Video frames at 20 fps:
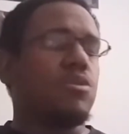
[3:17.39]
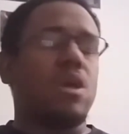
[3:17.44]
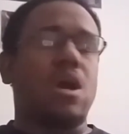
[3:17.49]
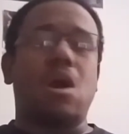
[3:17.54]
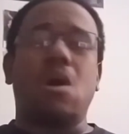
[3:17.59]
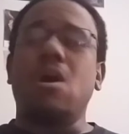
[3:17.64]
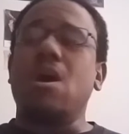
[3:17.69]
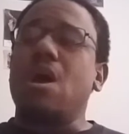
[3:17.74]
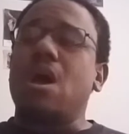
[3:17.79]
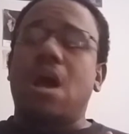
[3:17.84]

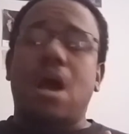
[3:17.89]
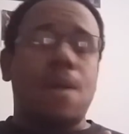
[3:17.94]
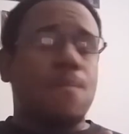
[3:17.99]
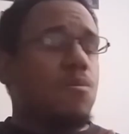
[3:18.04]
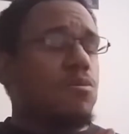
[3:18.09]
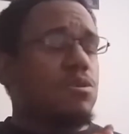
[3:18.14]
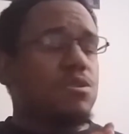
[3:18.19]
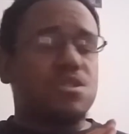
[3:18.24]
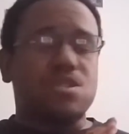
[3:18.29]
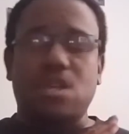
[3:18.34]
Now, I'm
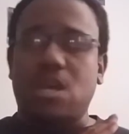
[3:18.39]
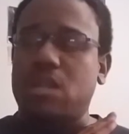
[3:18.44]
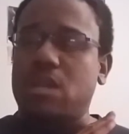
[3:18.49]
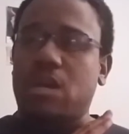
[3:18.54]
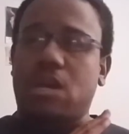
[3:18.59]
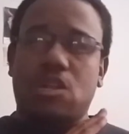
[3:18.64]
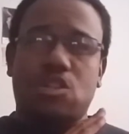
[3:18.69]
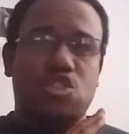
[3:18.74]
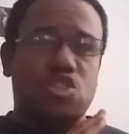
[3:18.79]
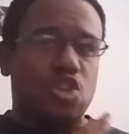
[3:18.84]
going to sound
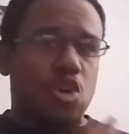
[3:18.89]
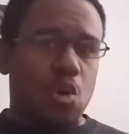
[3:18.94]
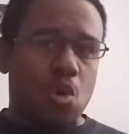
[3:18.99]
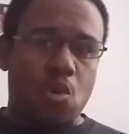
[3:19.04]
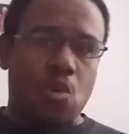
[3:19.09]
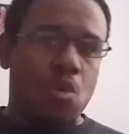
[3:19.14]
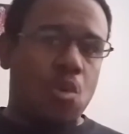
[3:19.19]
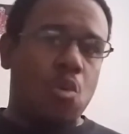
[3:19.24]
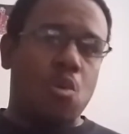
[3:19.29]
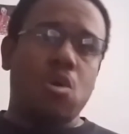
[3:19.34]
like a
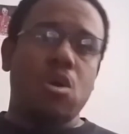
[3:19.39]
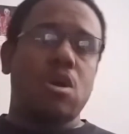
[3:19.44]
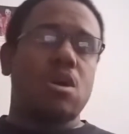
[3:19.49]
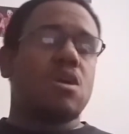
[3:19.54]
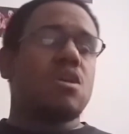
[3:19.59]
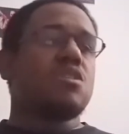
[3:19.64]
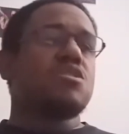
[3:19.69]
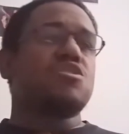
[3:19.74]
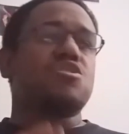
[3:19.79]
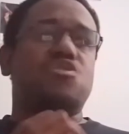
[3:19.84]
total
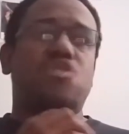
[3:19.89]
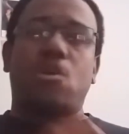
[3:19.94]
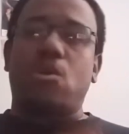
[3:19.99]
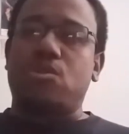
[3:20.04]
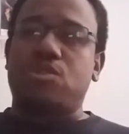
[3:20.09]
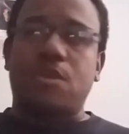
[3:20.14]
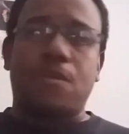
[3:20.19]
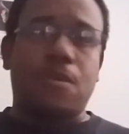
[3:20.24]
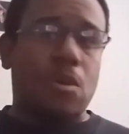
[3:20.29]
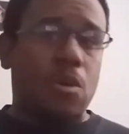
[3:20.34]

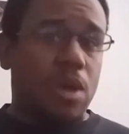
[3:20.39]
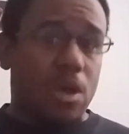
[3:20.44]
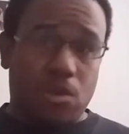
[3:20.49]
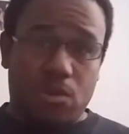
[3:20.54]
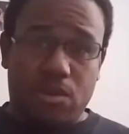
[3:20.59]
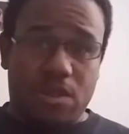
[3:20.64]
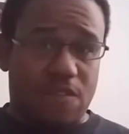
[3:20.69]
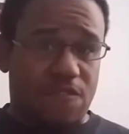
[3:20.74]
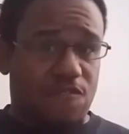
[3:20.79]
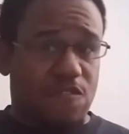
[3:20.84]
stereotypical
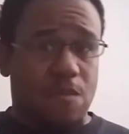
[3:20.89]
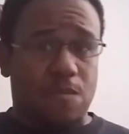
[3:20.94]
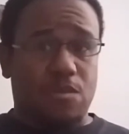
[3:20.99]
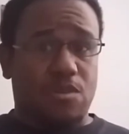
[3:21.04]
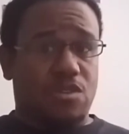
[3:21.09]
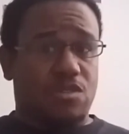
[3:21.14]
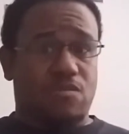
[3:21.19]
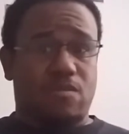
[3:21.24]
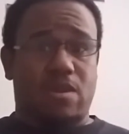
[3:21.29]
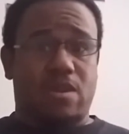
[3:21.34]
internet
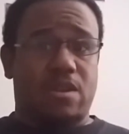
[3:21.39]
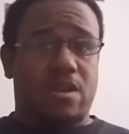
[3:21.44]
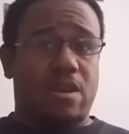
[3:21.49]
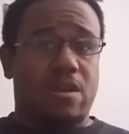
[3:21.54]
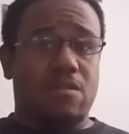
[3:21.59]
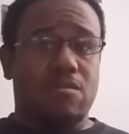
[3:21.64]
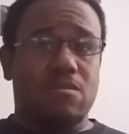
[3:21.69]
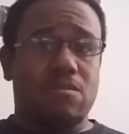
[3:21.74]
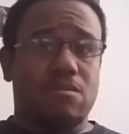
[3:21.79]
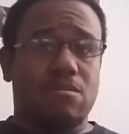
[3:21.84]
feminist right
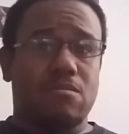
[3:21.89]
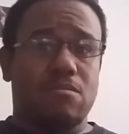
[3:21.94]
now.